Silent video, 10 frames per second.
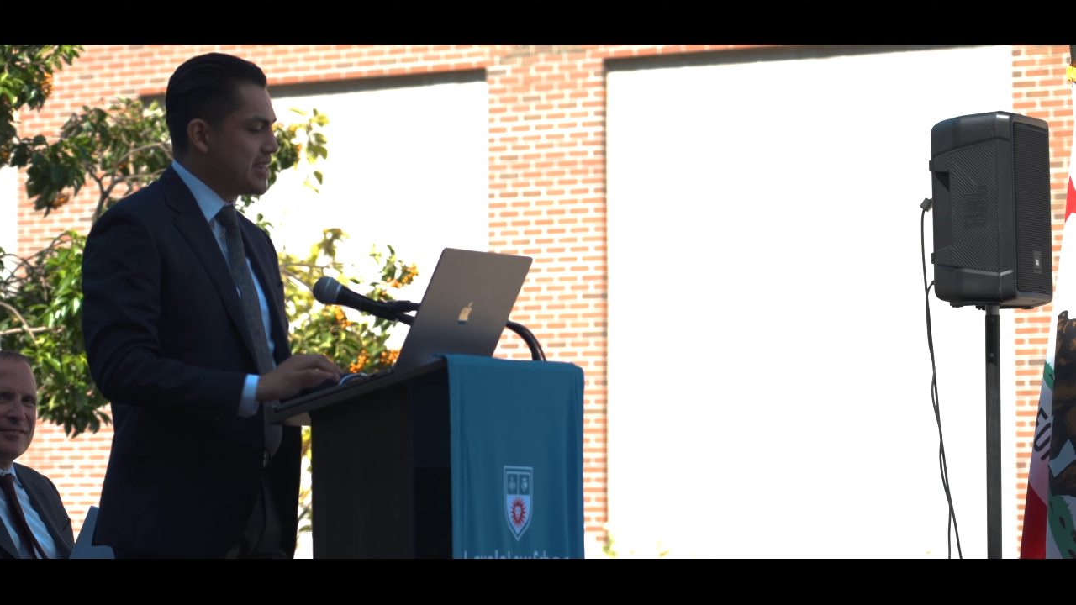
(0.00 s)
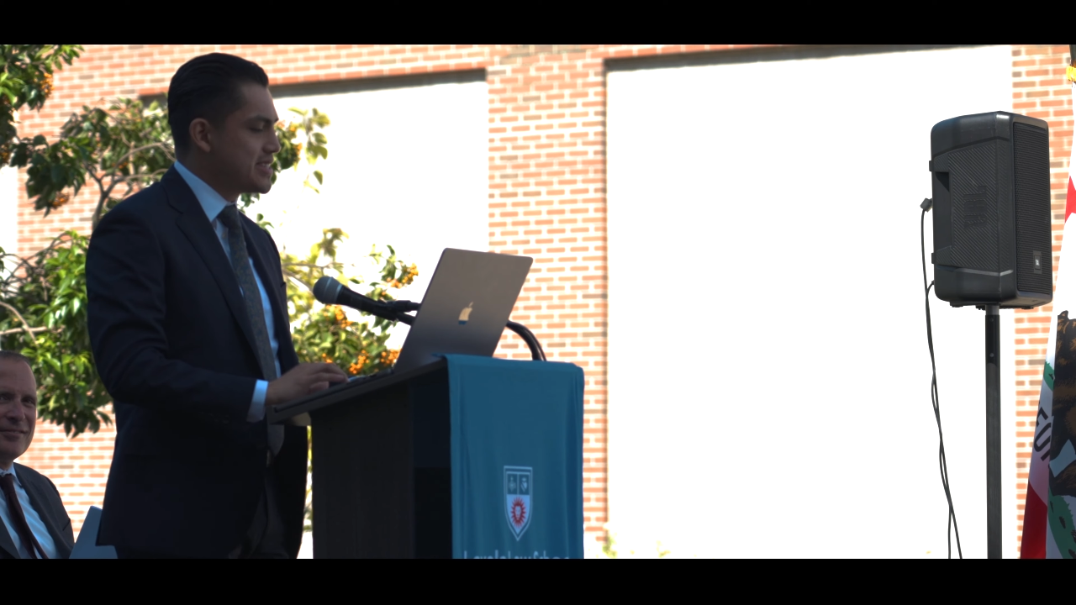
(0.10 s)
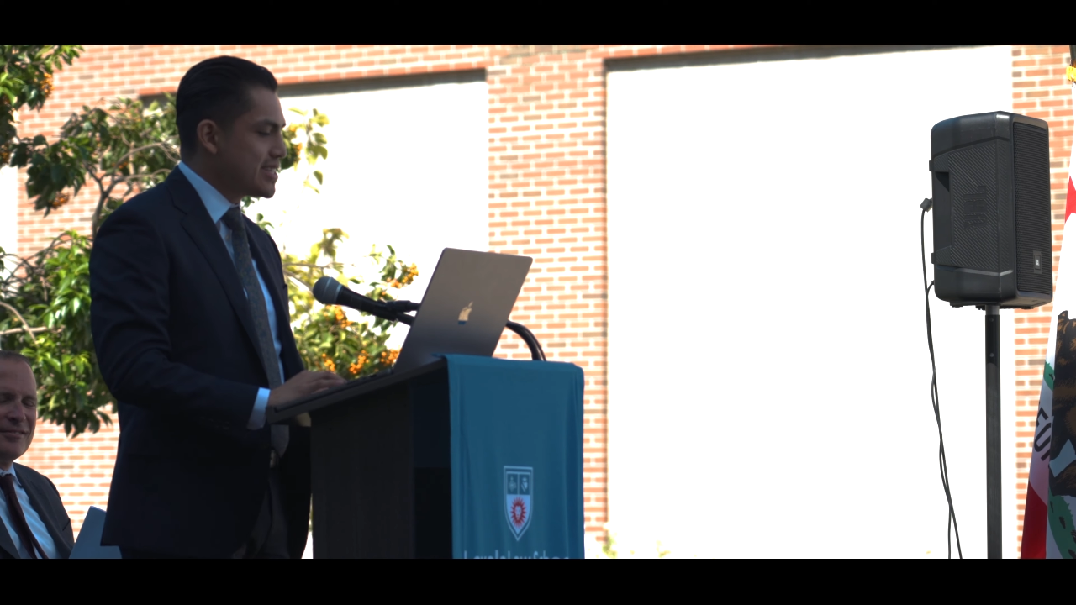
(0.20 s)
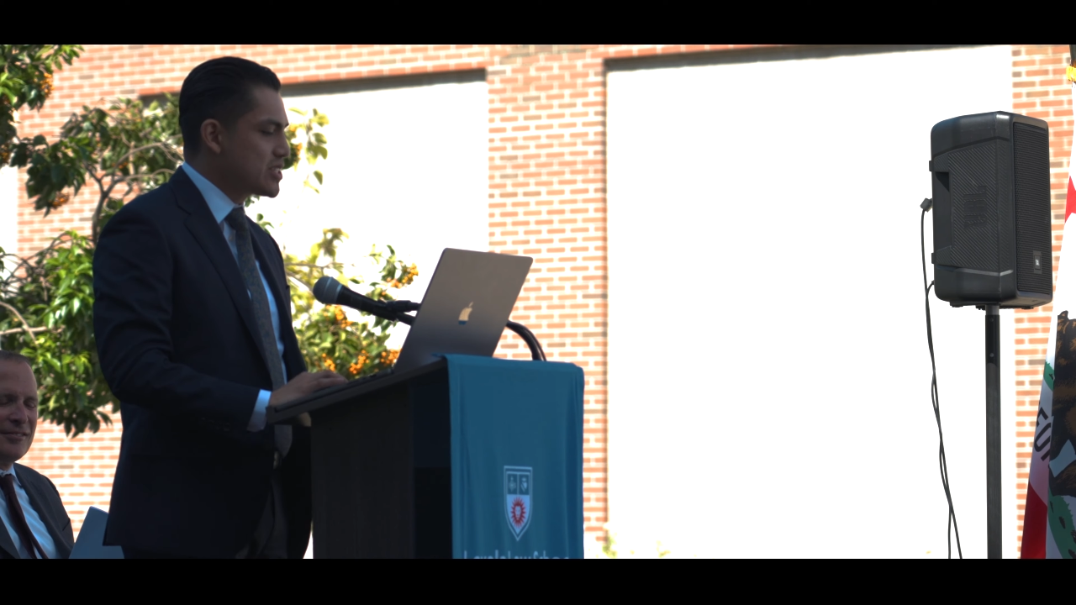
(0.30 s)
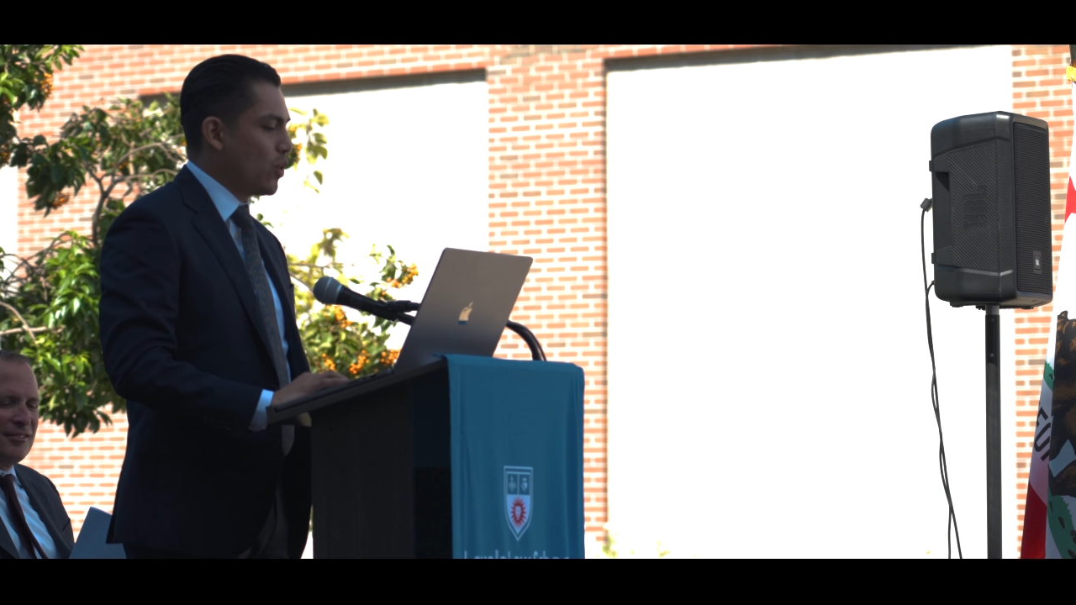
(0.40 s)

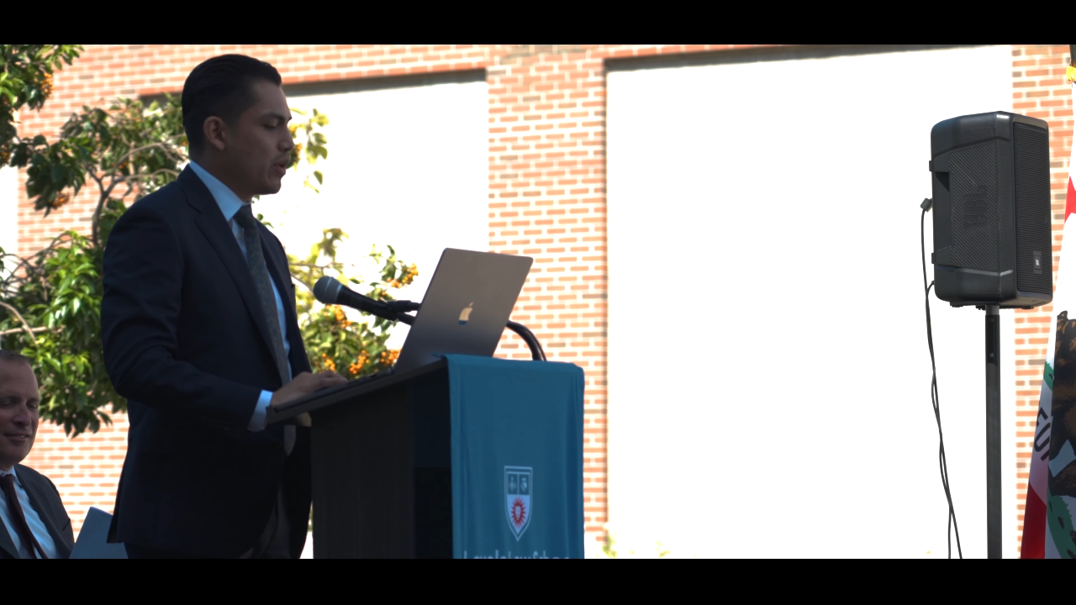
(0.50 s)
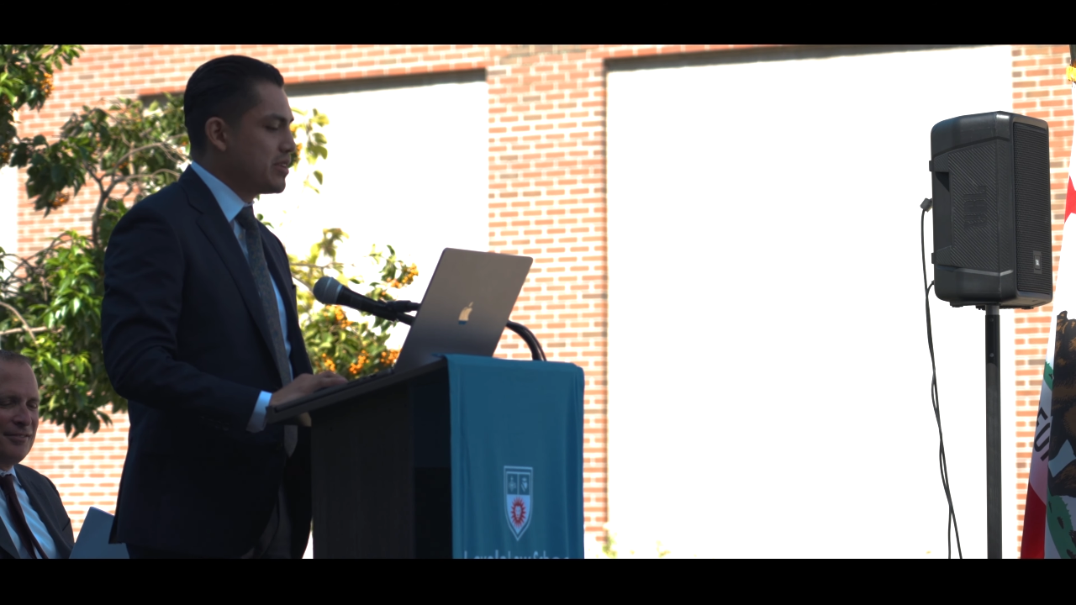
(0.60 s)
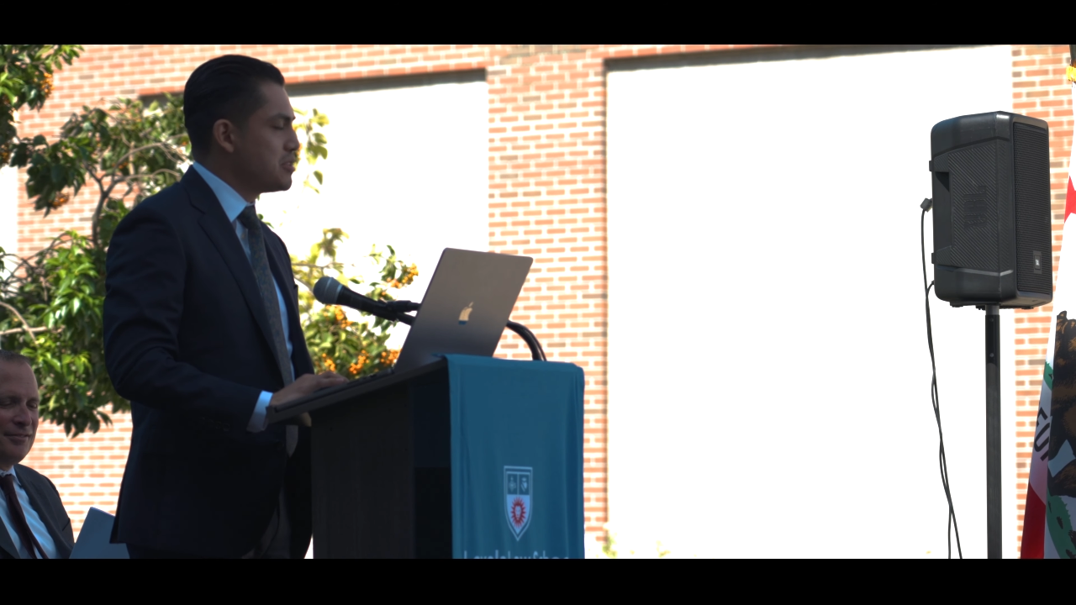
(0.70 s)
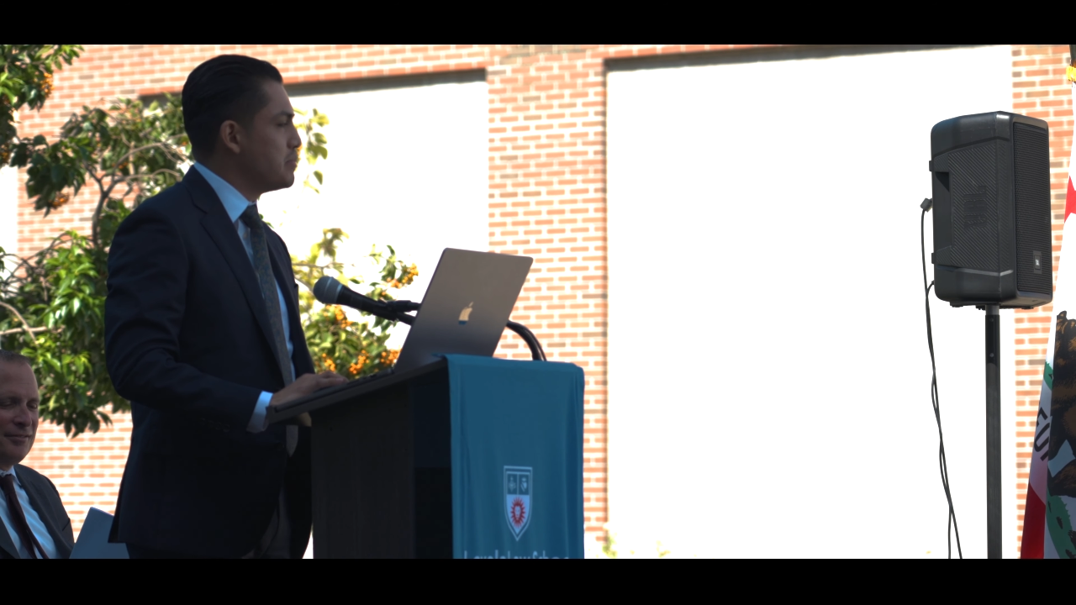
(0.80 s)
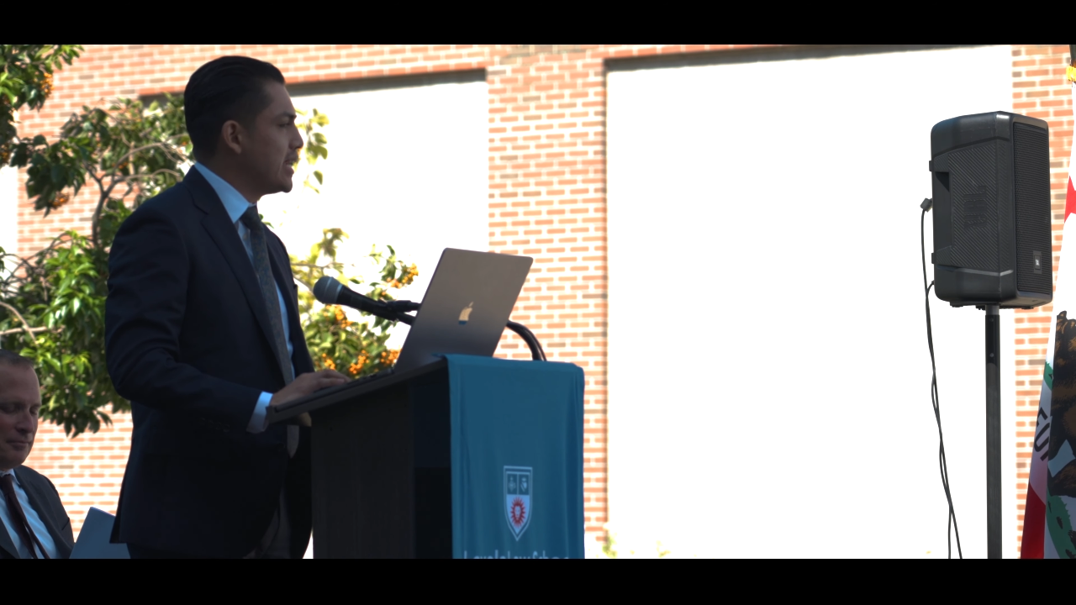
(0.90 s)
this is going
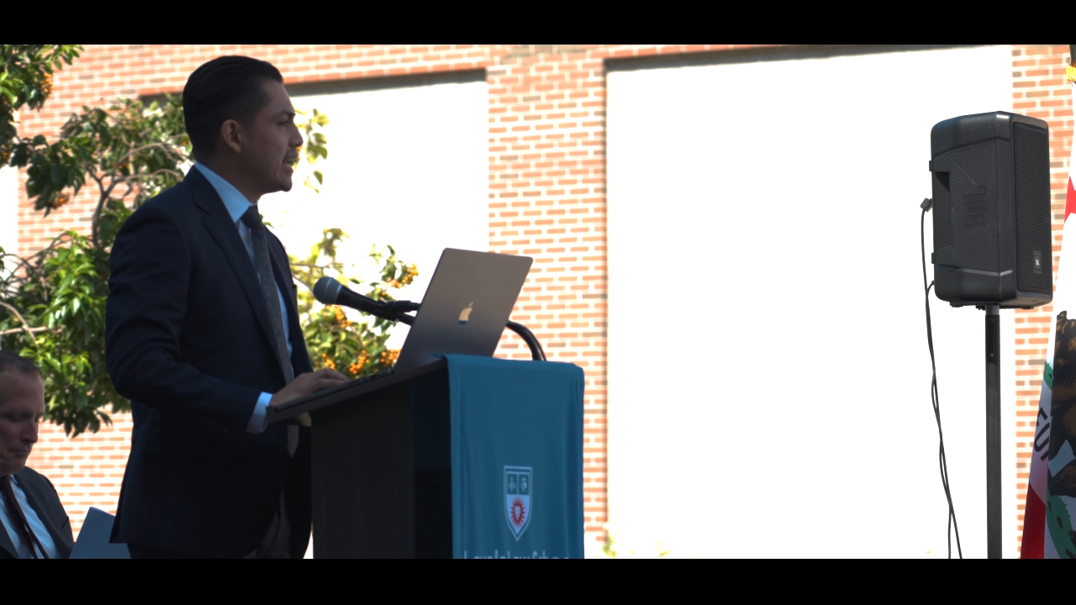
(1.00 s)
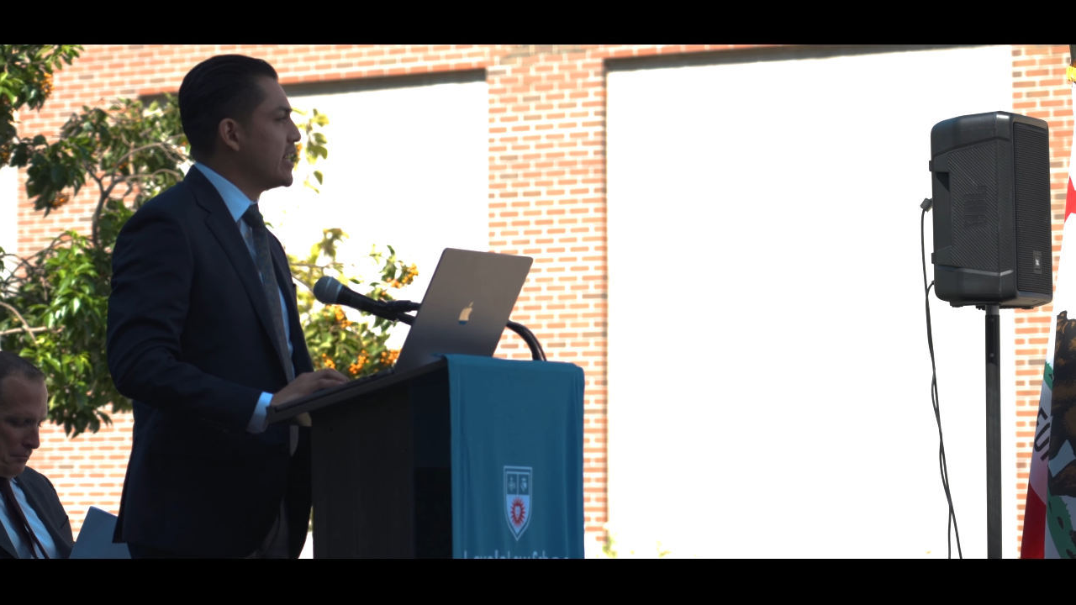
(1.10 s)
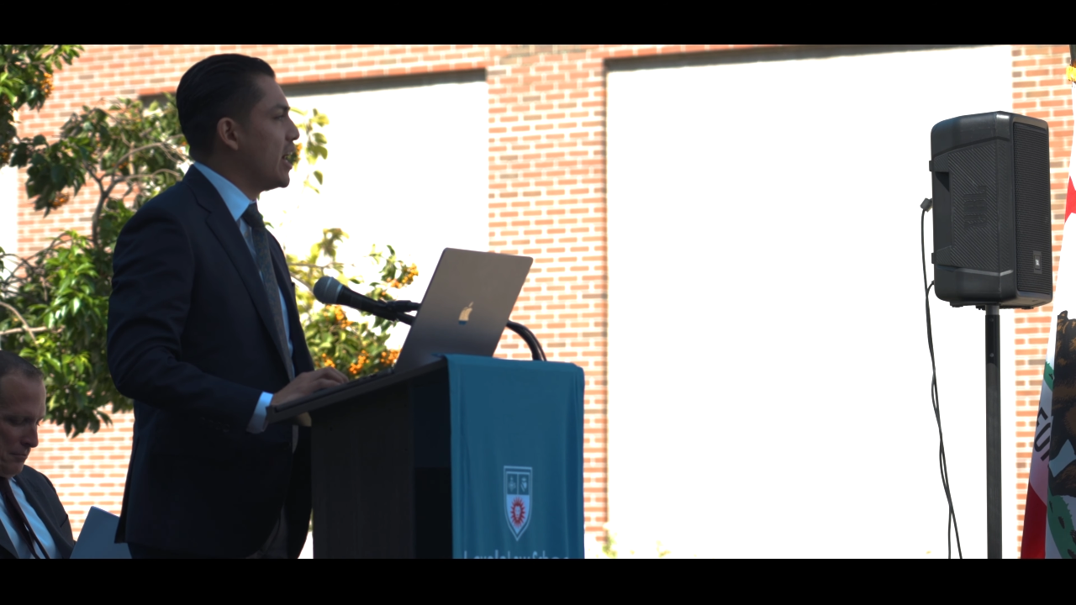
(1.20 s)
to be an